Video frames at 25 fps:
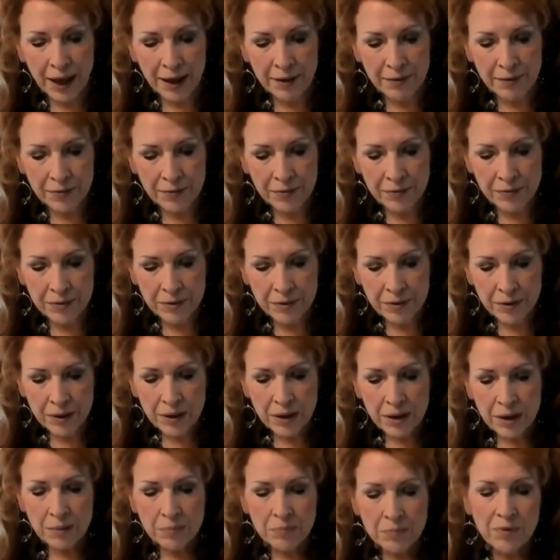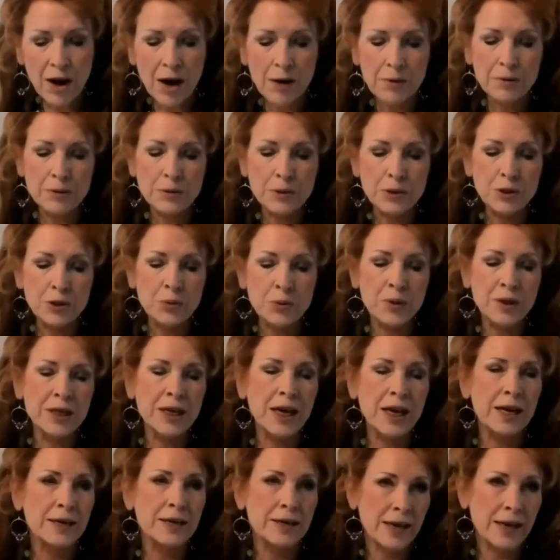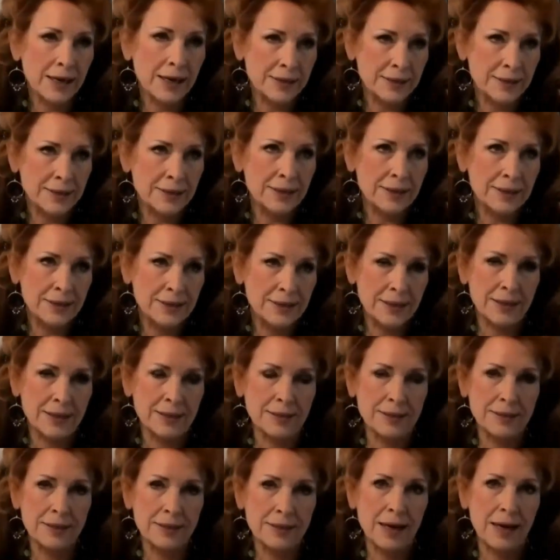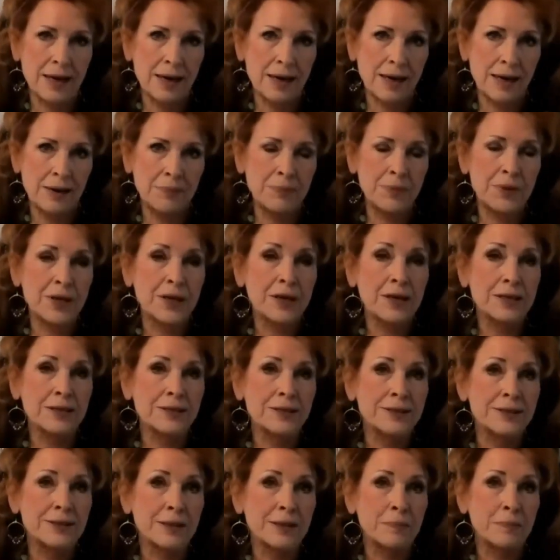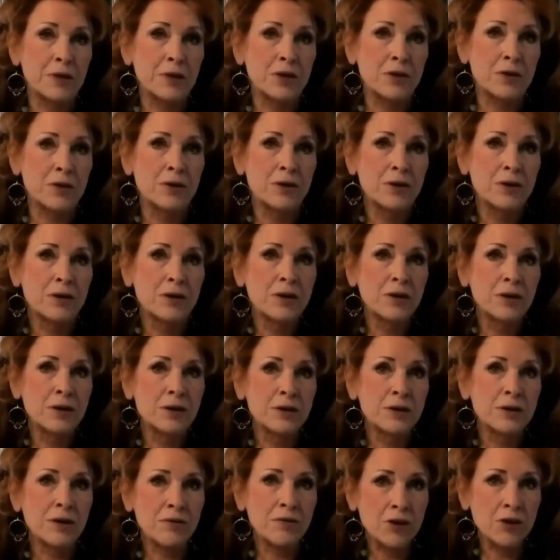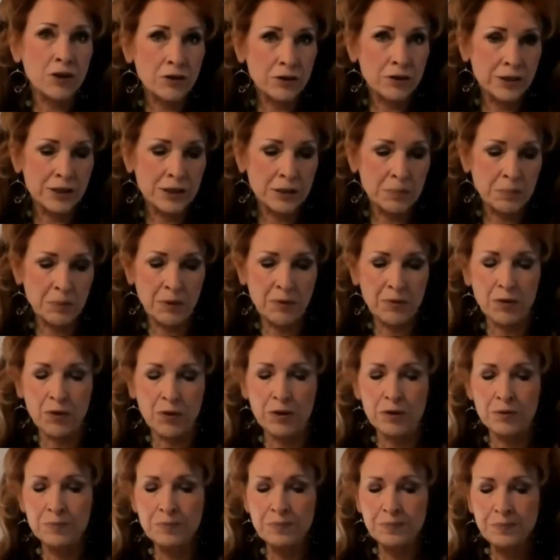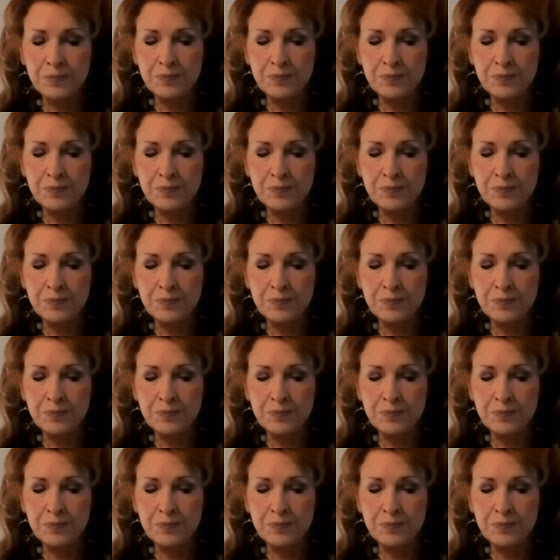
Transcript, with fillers: life. Proverbs 28 9 says this. I'm thinking some of you never heard this before.